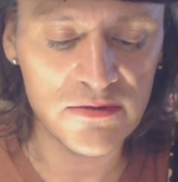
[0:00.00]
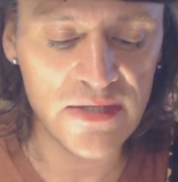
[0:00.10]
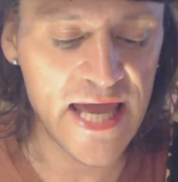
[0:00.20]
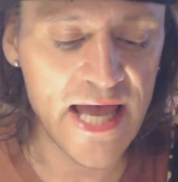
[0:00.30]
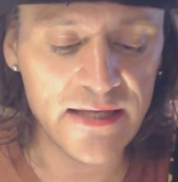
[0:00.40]

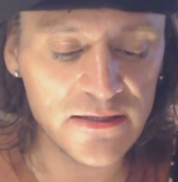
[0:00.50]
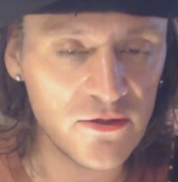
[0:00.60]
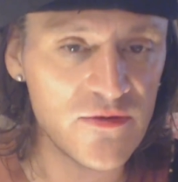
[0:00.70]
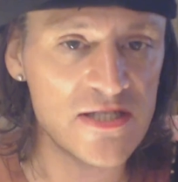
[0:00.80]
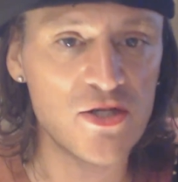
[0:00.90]

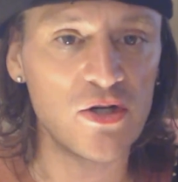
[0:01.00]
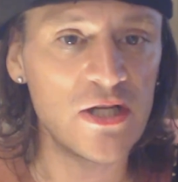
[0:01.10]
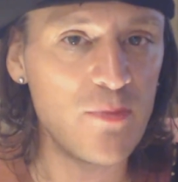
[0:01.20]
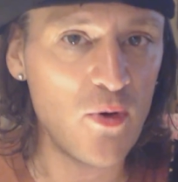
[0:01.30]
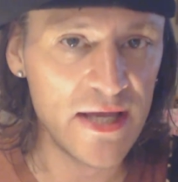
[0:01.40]
can, or this
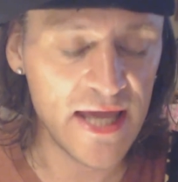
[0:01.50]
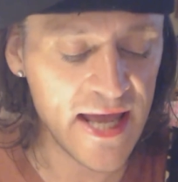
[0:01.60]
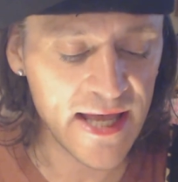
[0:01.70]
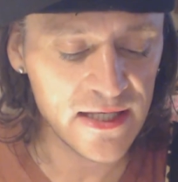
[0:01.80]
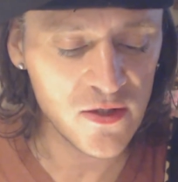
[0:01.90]
girly boy
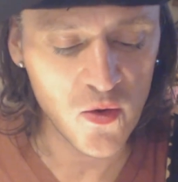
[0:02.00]
can,